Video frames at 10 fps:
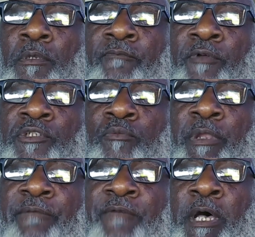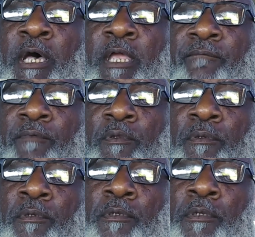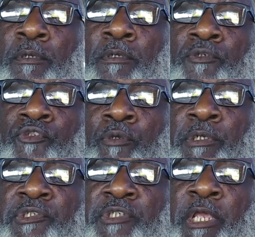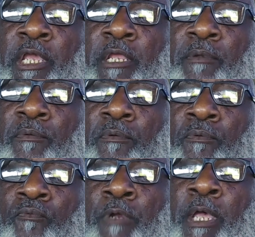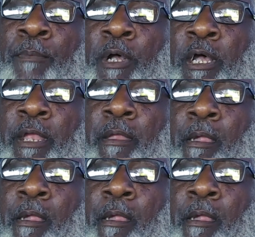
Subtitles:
Verse 25. Judas said, Rabbi,